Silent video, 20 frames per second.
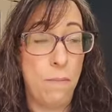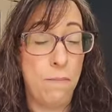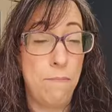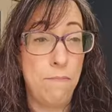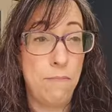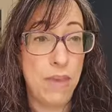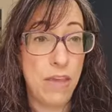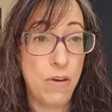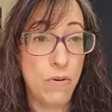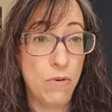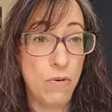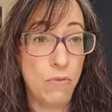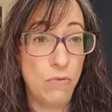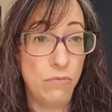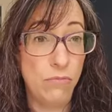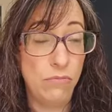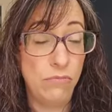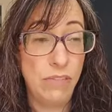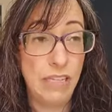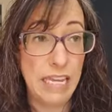
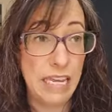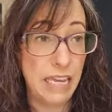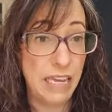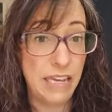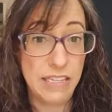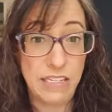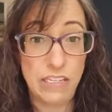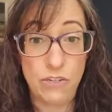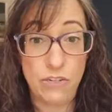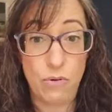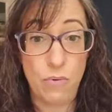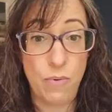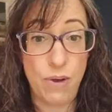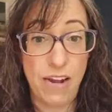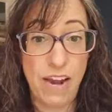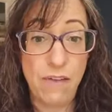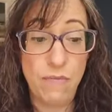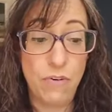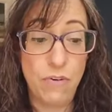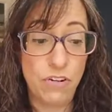meal lists or
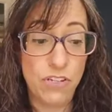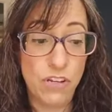whatever.